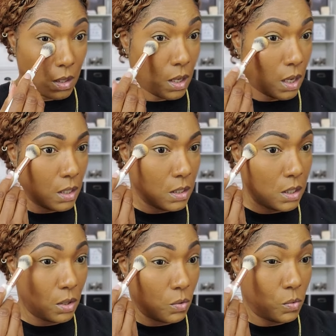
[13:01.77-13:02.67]
kind of
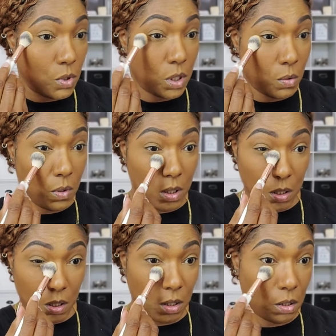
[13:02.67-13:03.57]
tone to it,
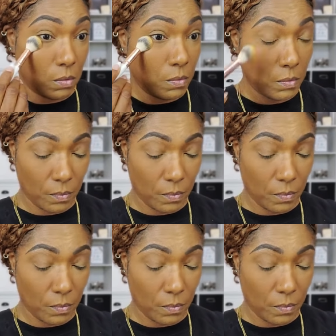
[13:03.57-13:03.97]
you know?